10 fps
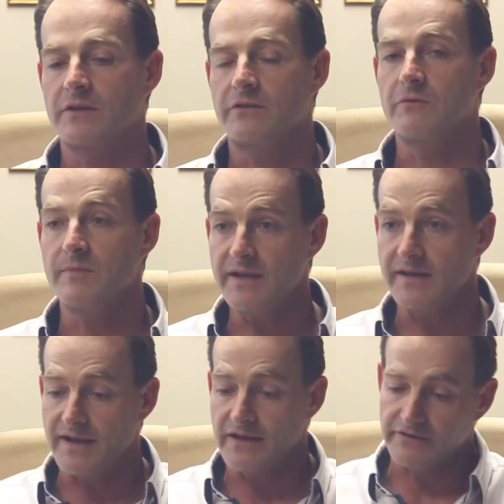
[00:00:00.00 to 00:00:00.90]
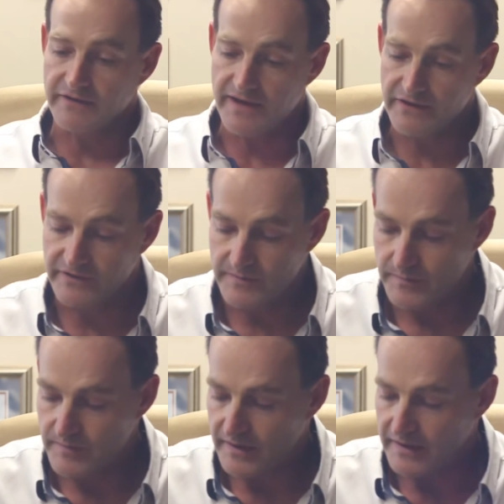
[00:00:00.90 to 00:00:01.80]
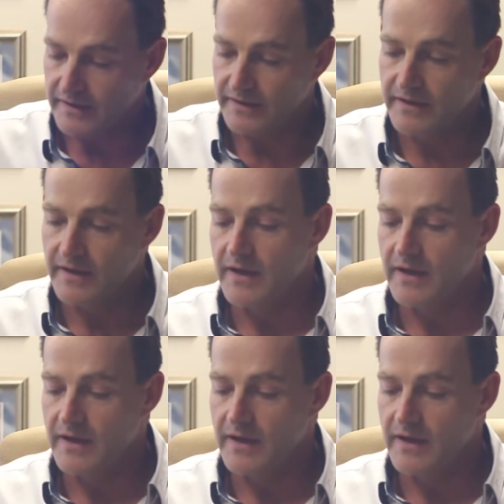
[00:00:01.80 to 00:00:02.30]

to me, as a, as a, uh,